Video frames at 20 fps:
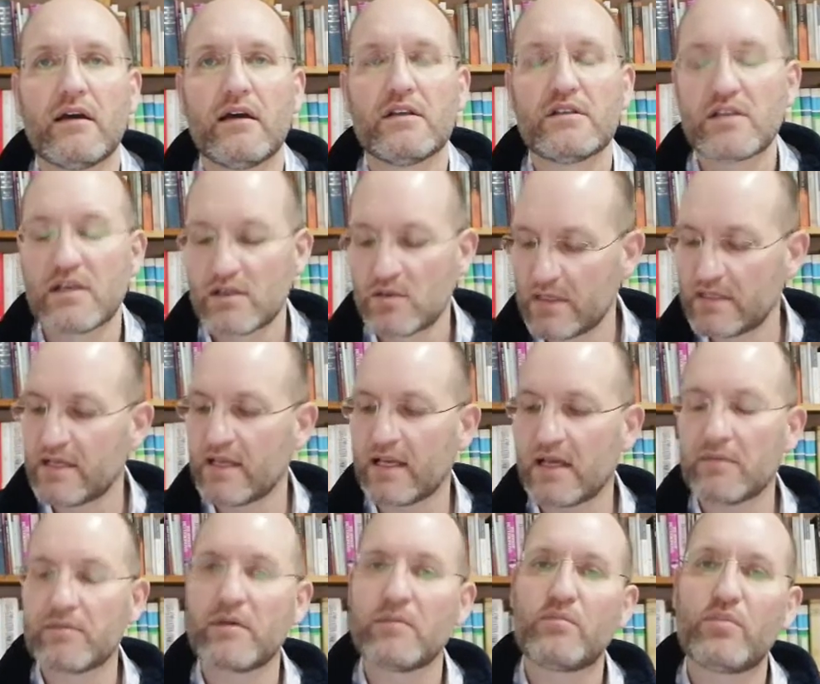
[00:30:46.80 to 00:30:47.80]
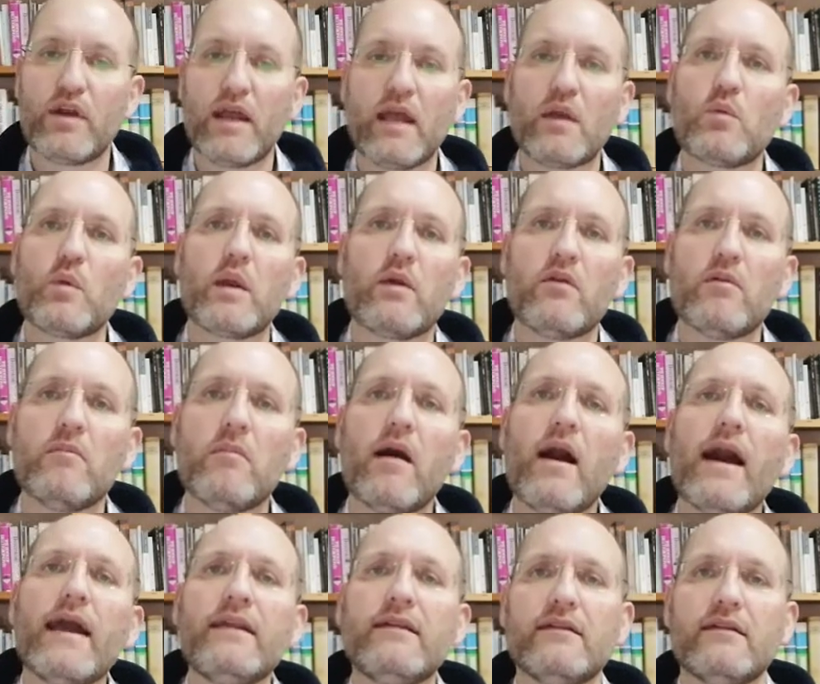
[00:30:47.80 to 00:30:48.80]
And so as we take up the bread, we're
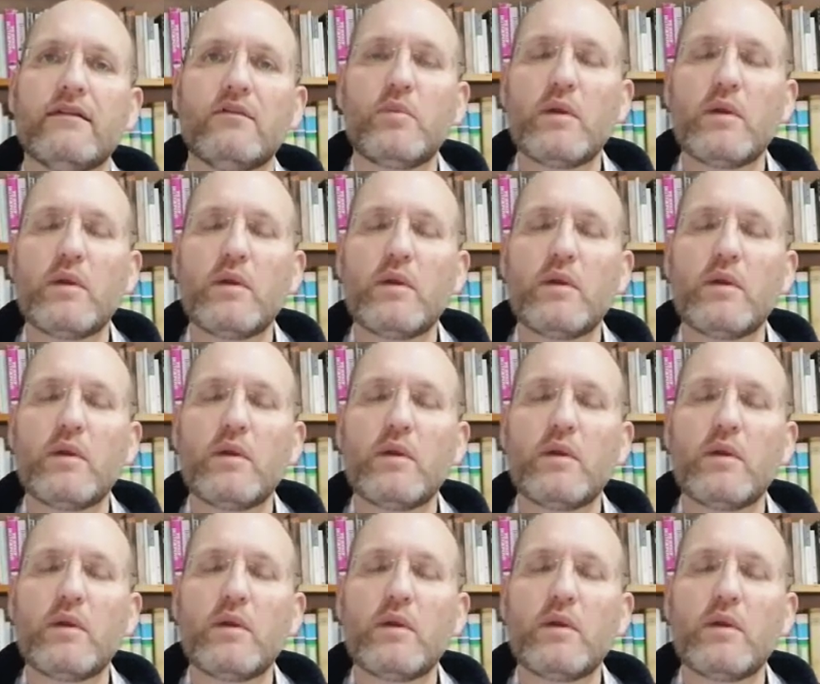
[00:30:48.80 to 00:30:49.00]
reminded,